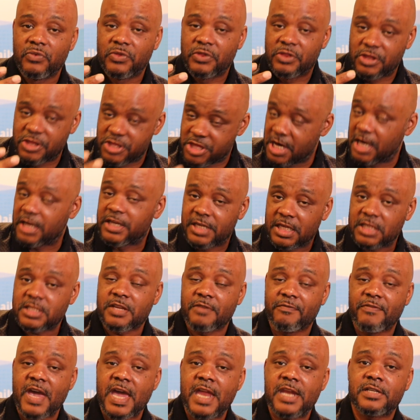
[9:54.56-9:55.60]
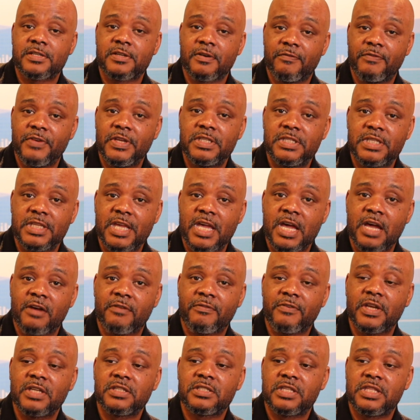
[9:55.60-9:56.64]
the disadvantage of
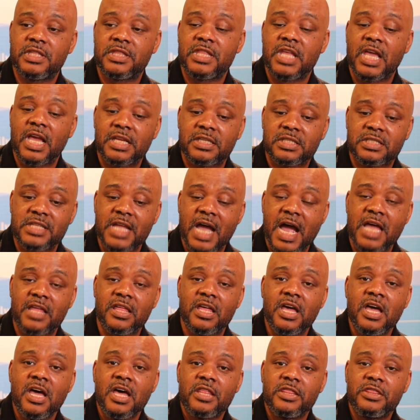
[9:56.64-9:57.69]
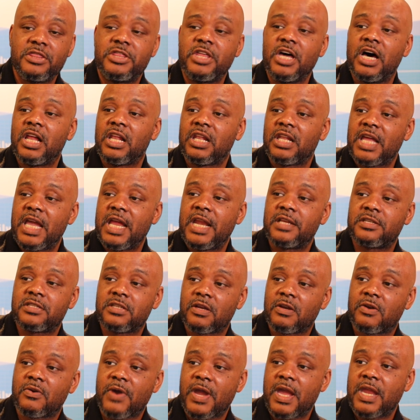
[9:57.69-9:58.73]
VCF is it's not the latest
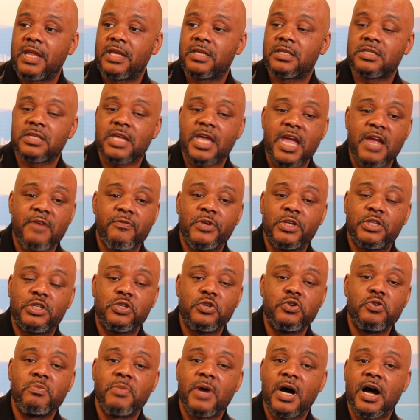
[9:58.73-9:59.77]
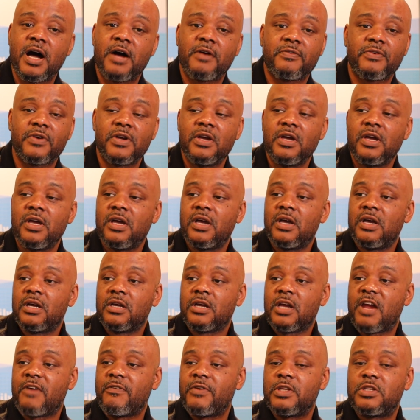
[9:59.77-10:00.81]
and greatest every two month,
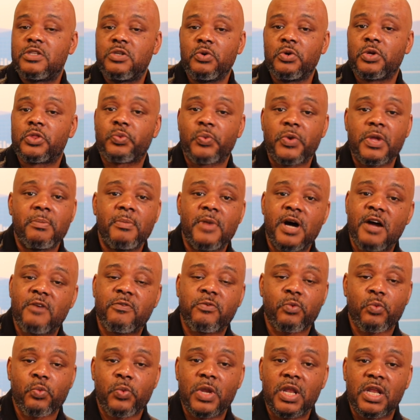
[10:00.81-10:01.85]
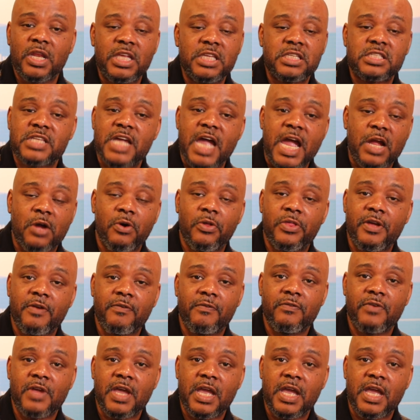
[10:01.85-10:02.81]
every two or three month release cycle that